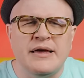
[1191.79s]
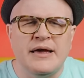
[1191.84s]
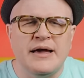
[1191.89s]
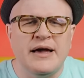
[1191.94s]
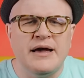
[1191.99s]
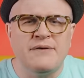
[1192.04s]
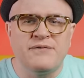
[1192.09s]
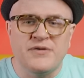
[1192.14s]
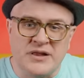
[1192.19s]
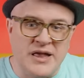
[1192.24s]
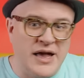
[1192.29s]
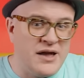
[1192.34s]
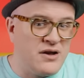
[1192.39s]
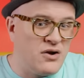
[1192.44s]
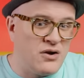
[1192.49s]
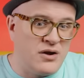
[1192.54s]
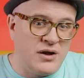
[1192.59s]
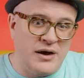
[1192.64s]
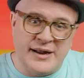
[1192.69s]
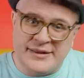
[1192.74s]
Uh, if you like
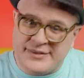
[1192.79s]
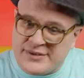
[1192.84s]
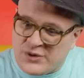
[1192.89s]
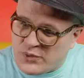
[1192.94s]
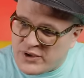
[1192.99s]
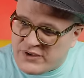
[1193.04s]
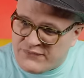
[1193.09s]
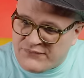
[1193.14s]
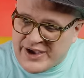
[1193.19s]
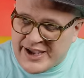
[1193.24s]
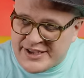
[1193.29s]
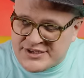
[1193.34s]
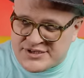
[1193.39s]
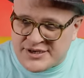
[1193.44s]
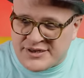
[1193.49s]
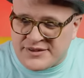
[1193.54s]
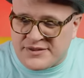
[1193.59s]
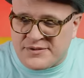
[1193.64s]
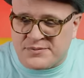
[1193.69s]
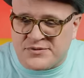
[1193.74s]
our content, we invite
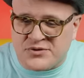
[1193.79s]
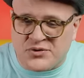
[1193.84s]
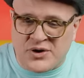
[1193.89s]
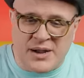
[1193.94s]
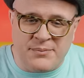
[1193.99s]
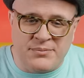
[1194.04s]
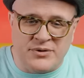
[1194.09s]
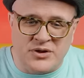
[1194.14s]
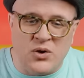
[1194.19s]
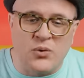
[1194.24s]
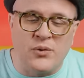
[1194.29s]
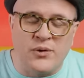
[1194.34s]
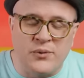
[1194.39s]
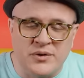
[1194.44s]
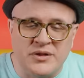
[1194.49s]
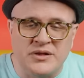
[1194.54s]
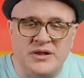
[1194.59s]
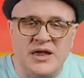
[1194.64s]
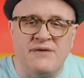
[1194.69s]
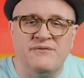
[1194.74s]
you to subscribe below. We
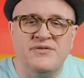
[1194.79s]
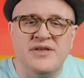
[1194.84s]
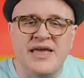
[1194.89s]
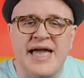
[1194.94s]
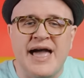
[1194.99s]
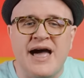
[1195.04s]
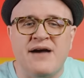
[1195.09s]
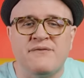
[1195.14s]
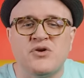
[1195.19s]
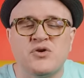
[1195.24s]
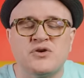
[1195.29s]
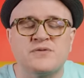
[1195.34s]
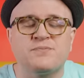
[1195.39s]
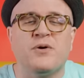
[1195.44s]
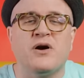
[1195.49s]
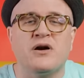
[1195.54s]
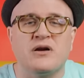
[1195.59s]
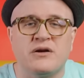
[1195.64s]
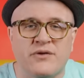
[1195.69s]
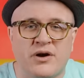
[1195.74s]
would love to have you as
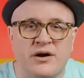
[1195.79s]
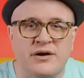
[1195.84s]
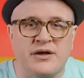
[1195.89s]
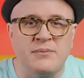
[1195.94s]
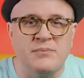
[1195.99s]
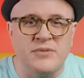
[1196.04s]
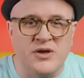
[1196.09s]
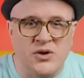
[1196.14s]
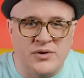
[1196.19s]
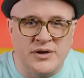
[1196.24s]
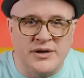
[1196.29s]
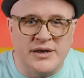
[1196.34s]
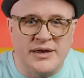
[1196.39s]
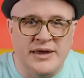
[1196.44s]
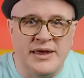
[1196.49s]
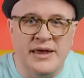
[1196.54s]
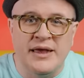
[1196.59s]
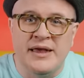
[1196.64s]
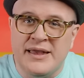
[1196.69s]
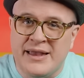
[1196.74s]
part of our
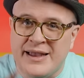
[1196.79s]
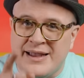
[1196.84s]
community.